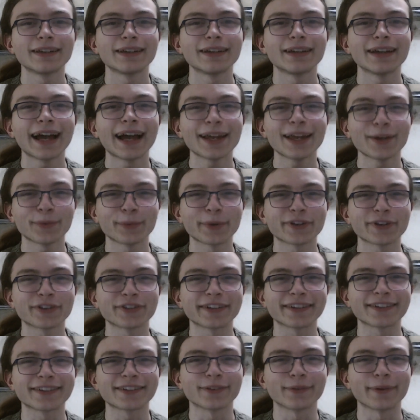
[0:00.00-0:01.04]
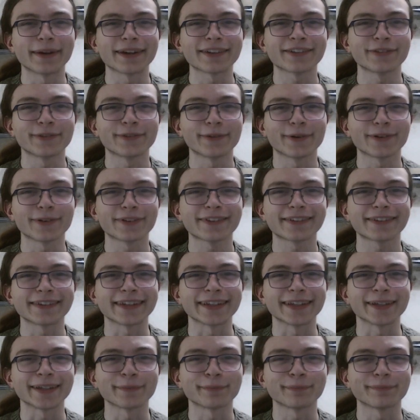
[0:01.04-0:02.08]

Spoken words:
and wishlist ARESDA on Steam.